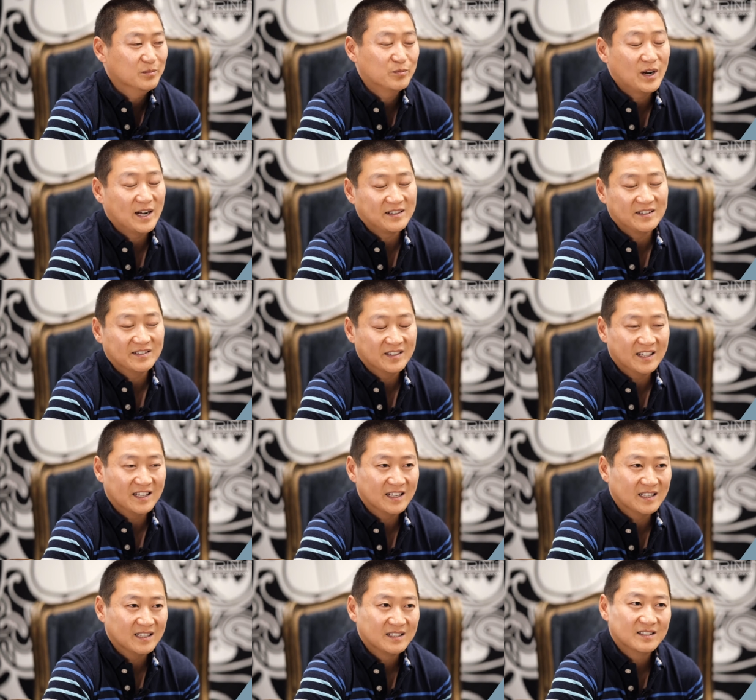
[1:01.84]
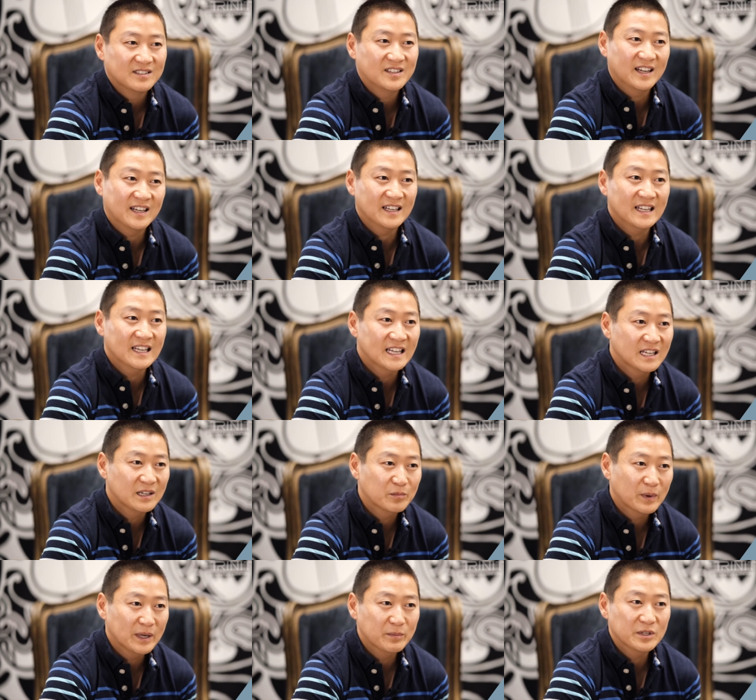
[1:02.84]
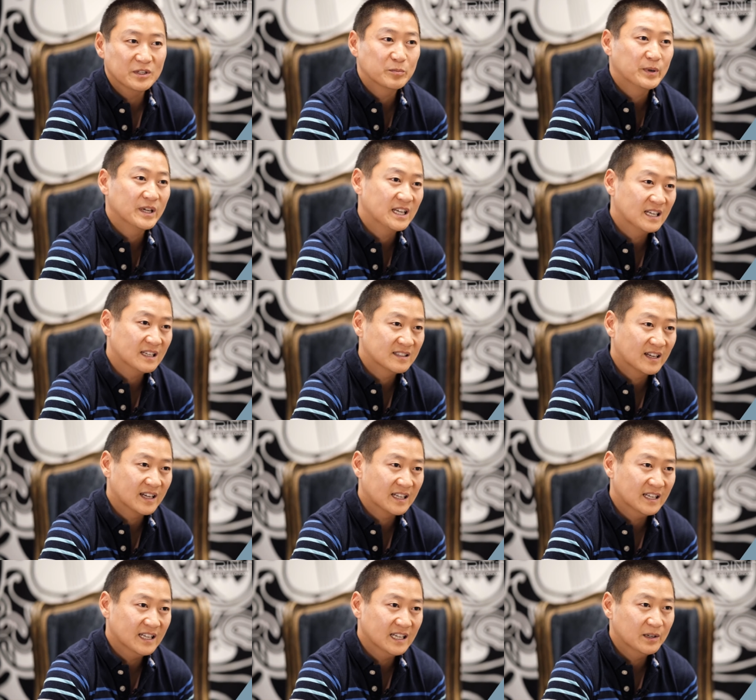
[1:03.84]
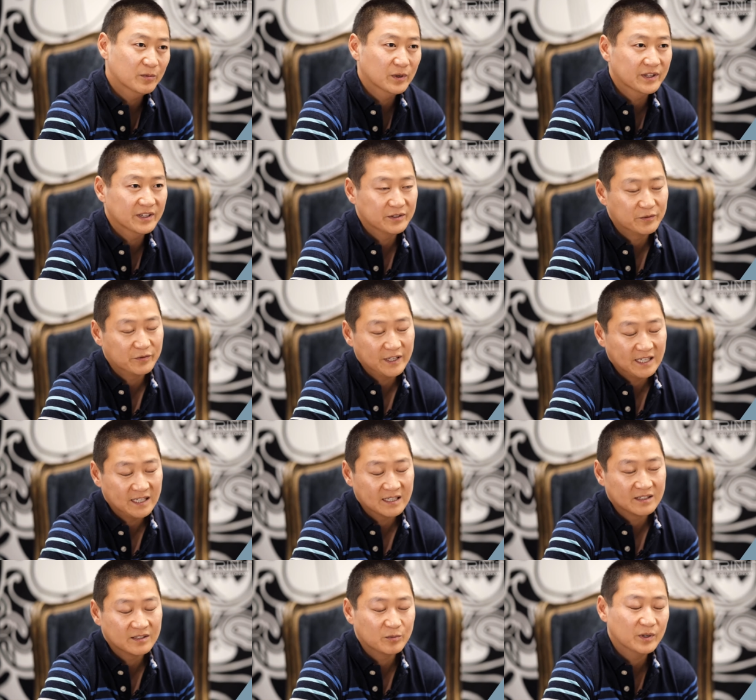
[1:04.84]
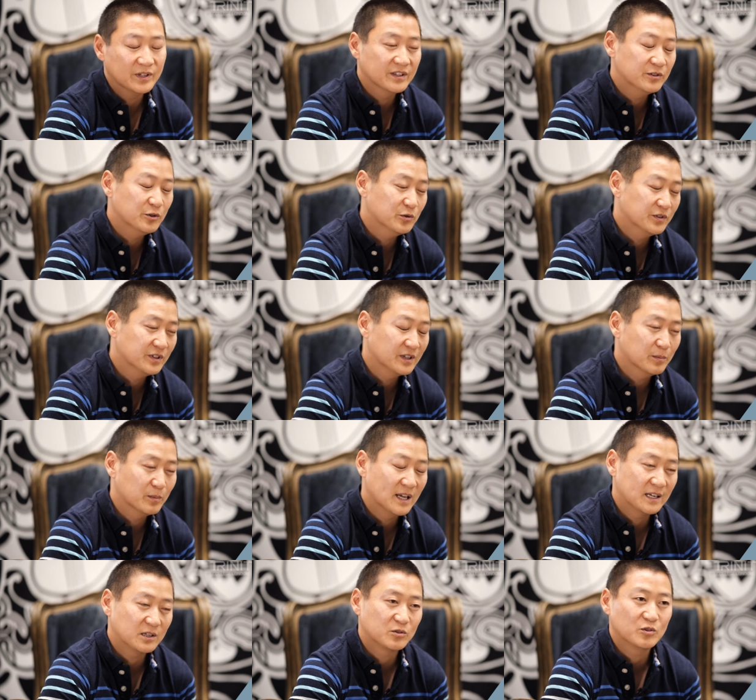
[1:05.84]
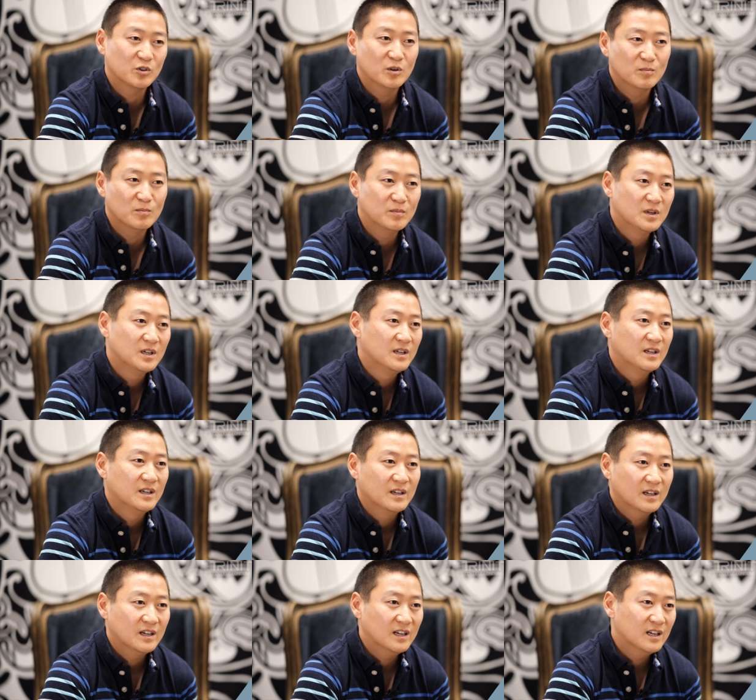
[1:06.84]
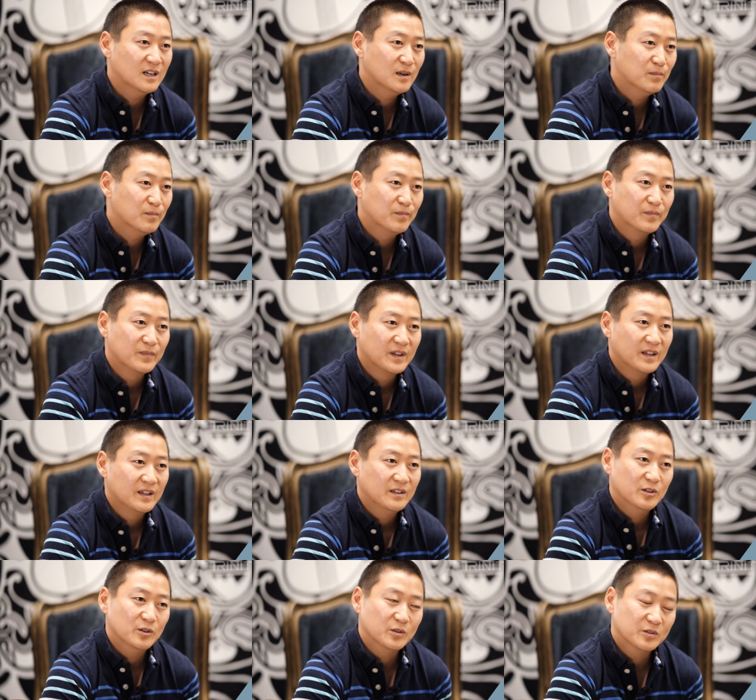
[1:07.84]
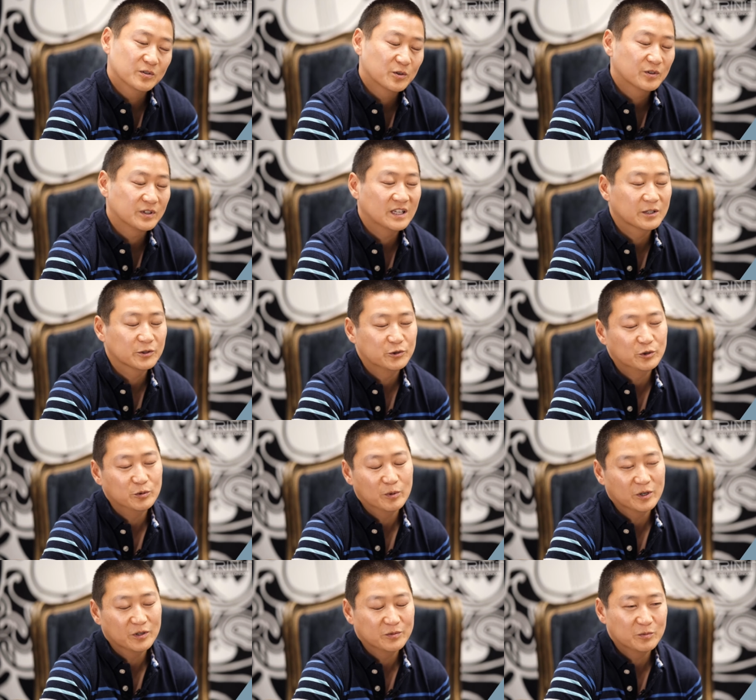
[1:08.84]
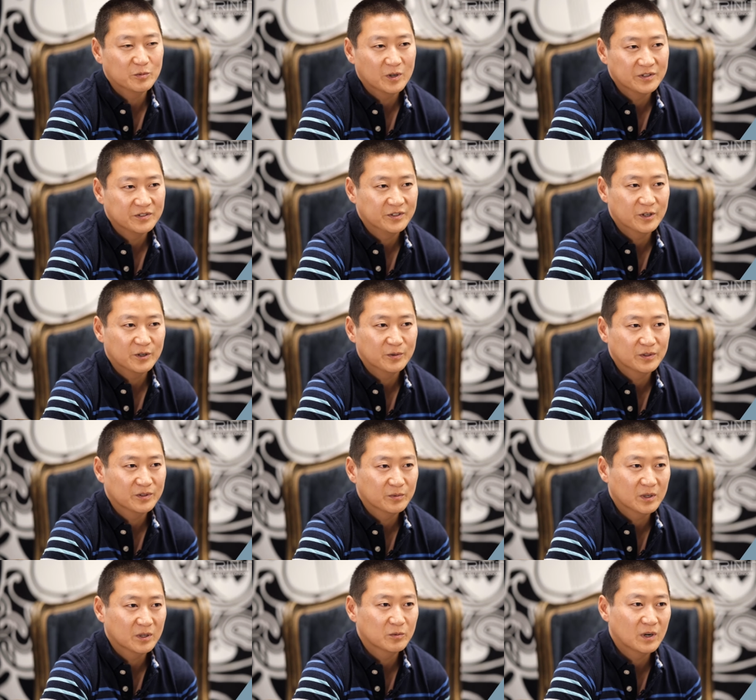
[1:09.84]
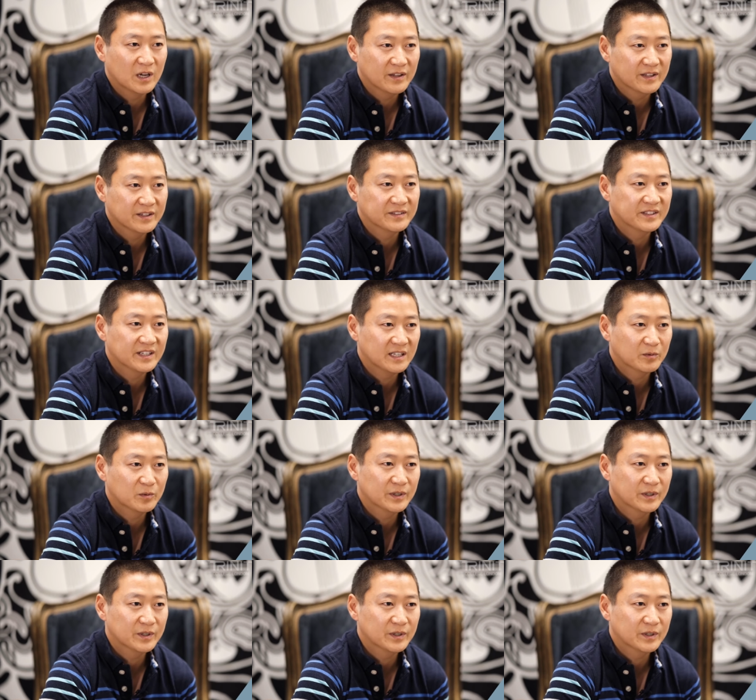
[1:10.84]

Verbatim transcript: practicing technique, maybe it's picking technique, whether it's fingers, whether it's using a plectrum. Um, you can sort of kill two birds with one stone as well, rather than sitting